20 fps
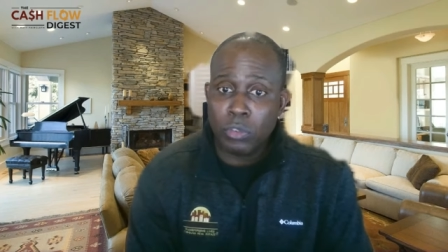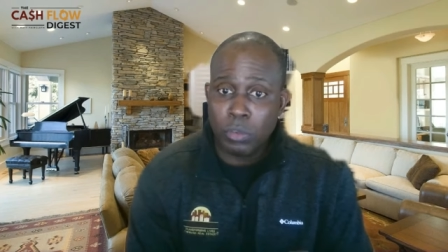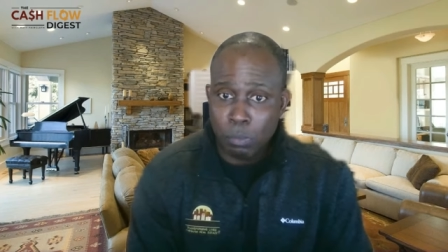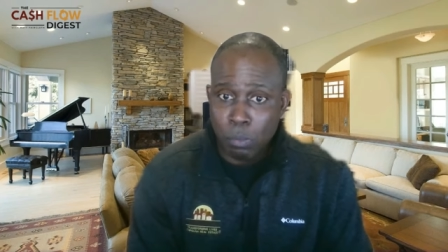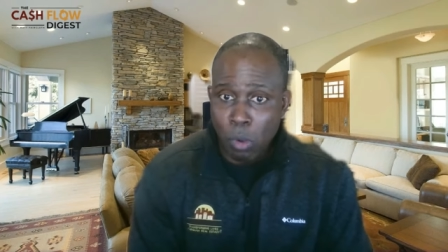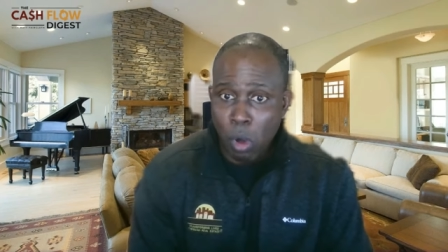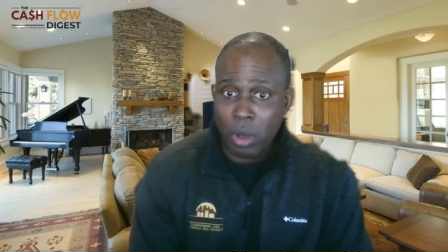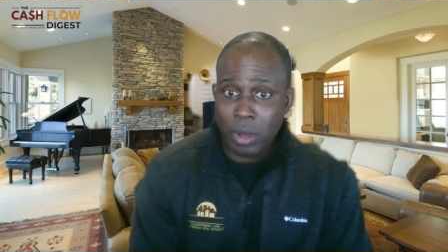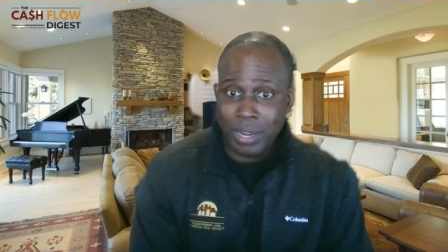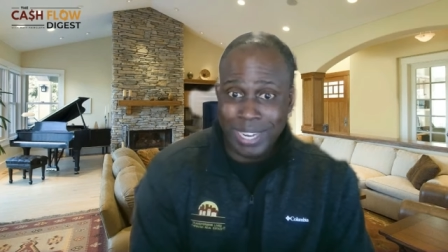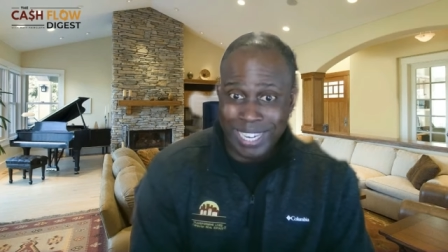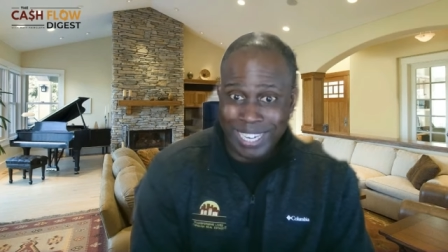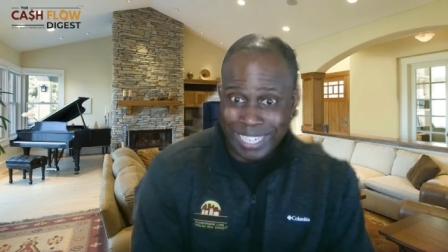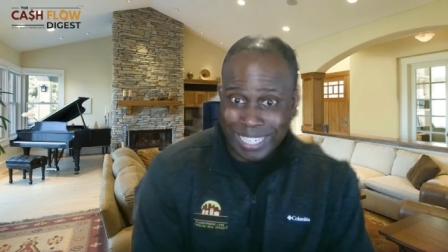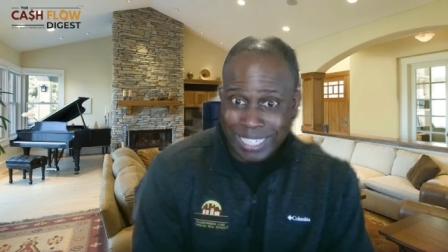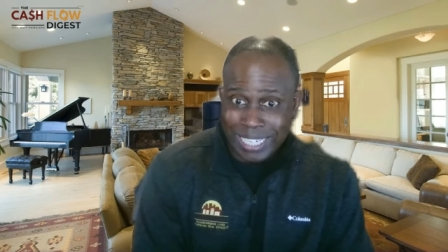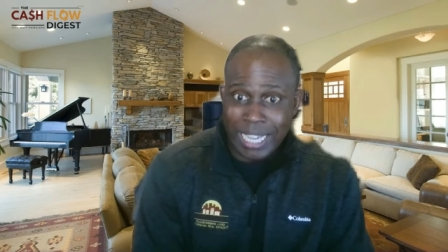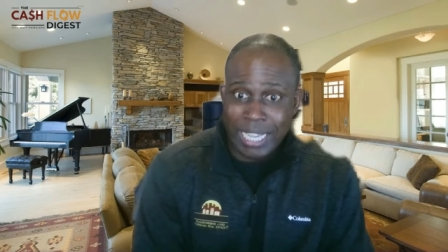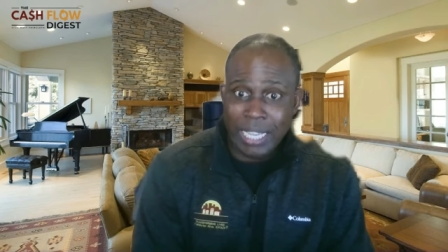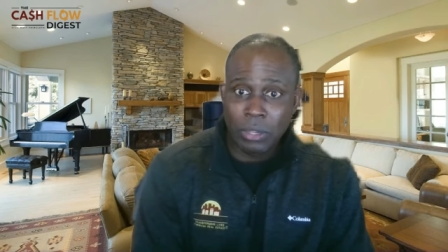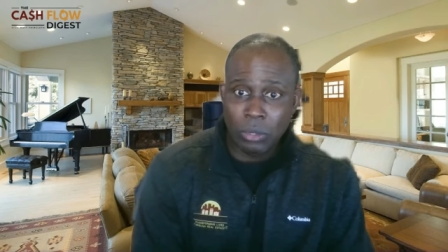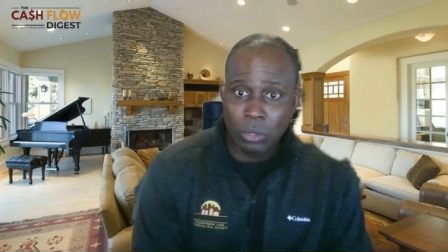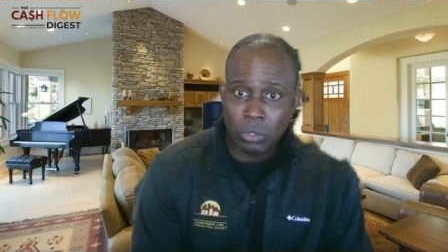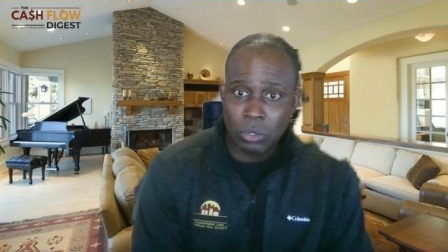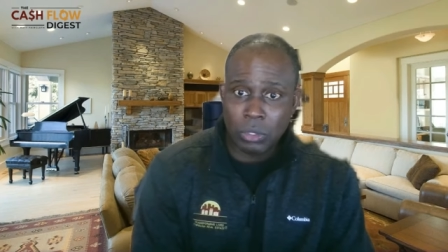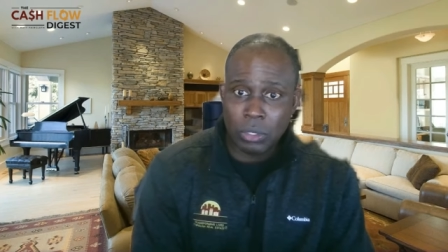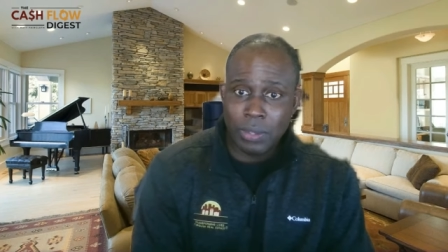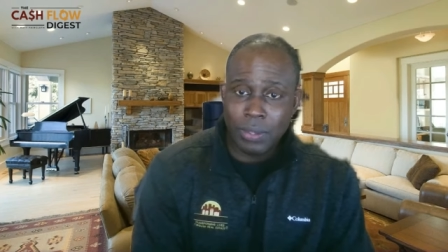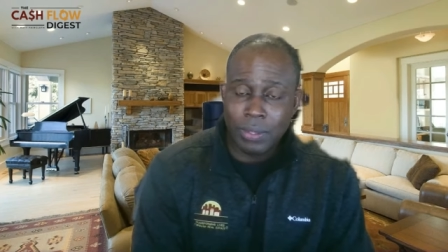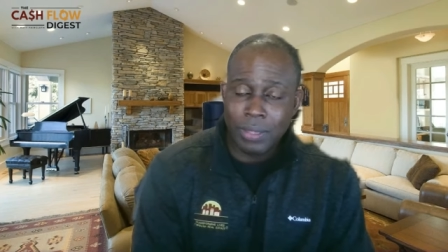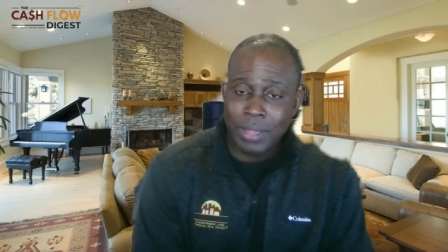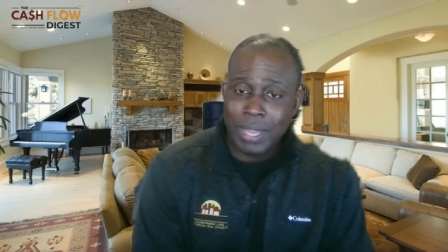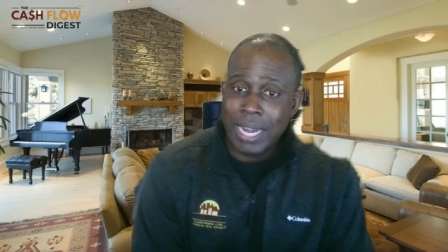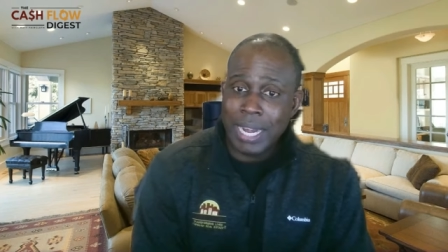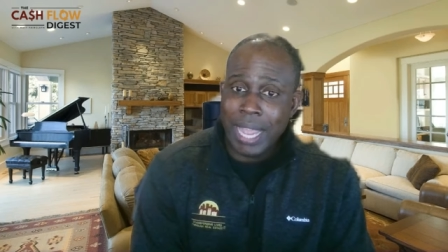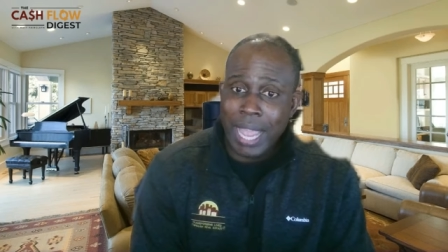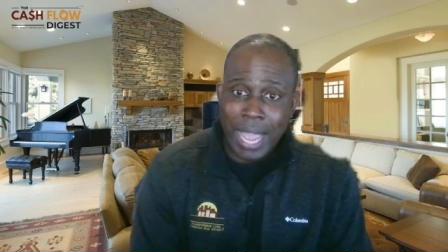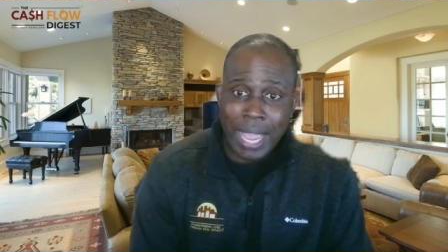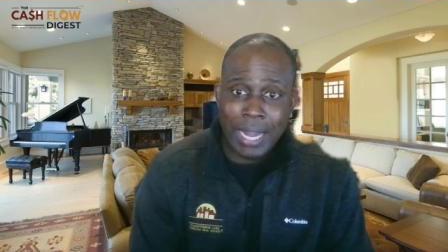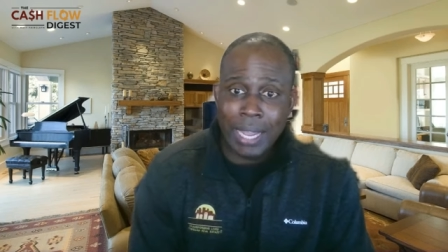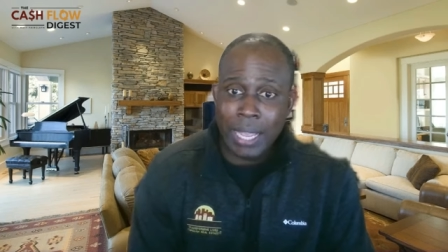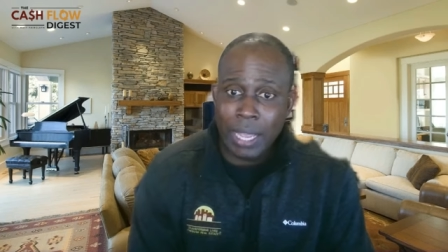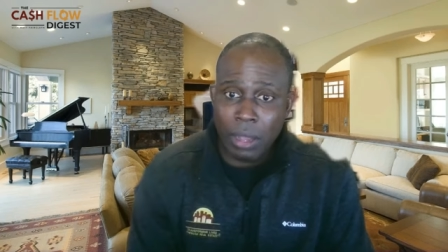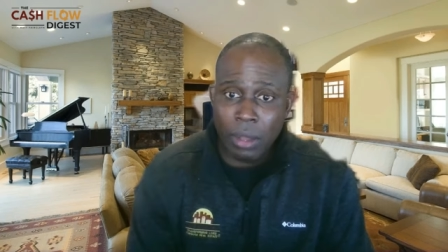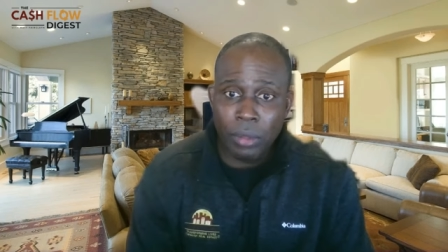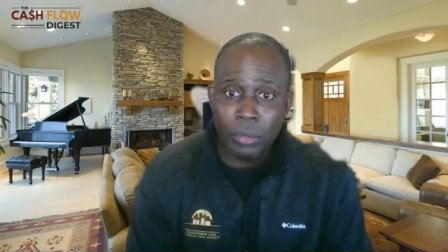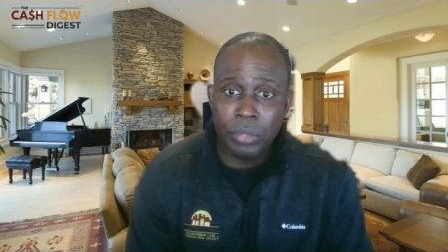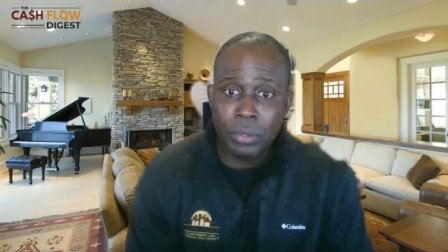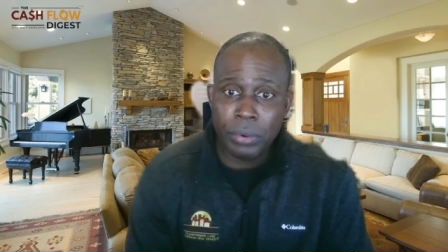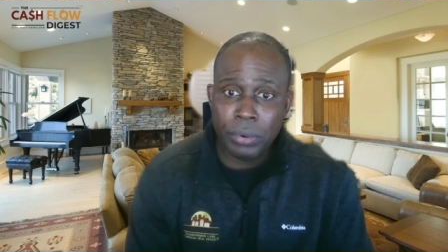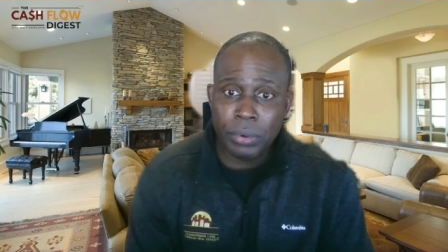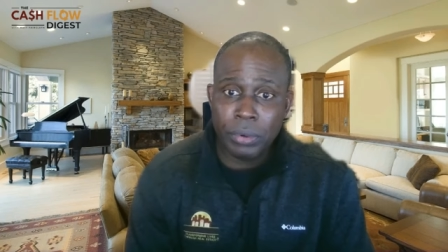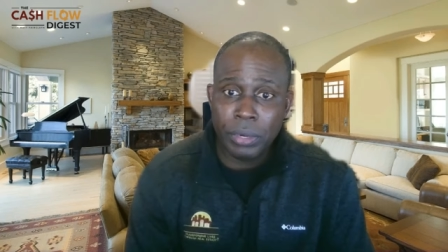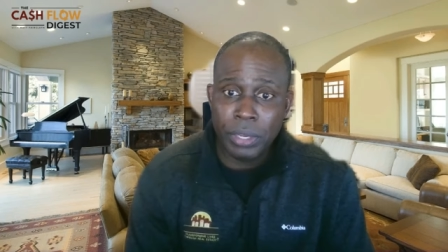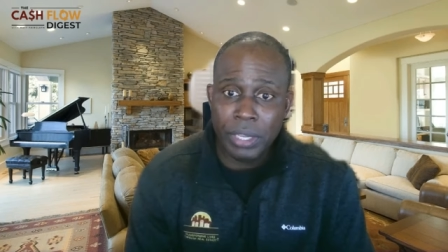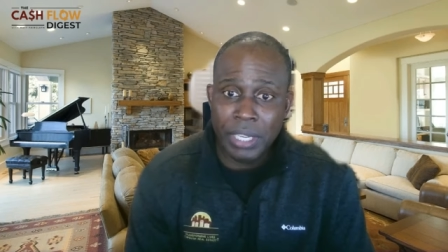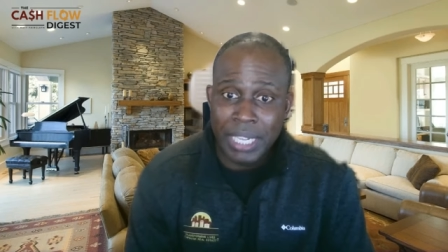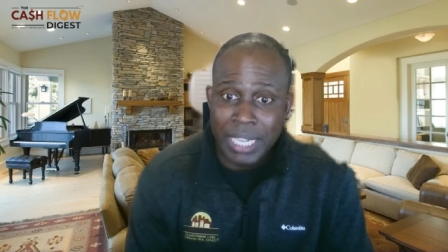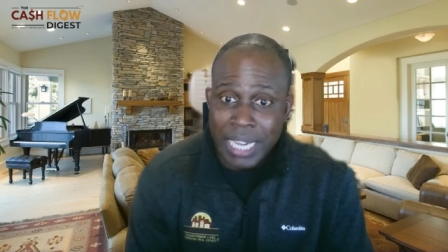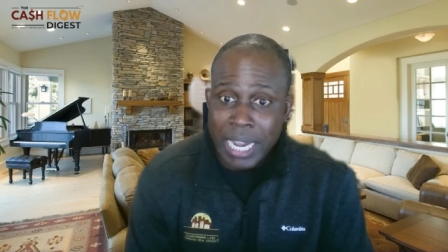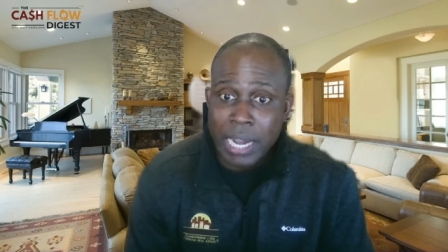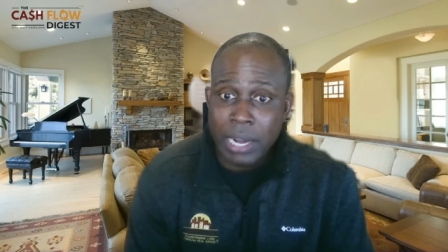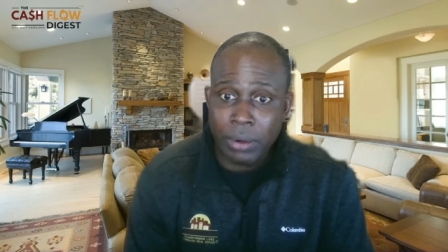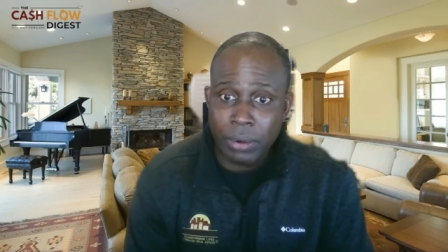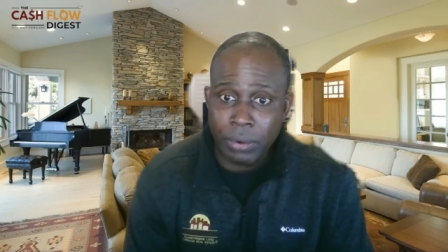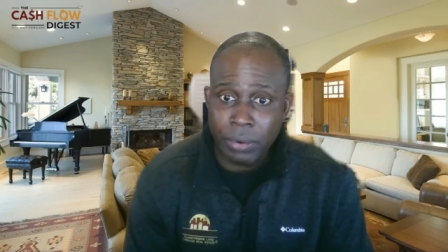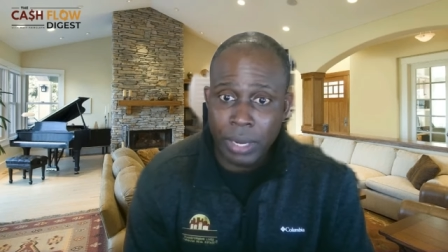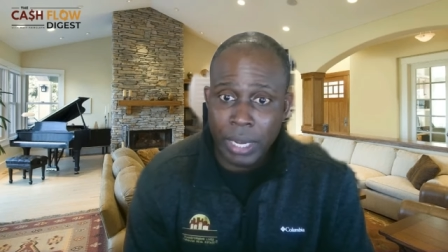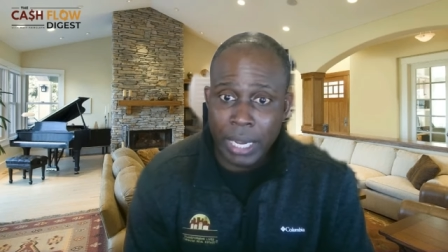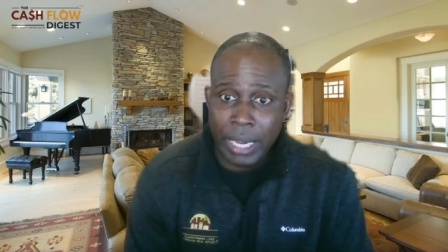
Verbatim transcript: market deals than any other year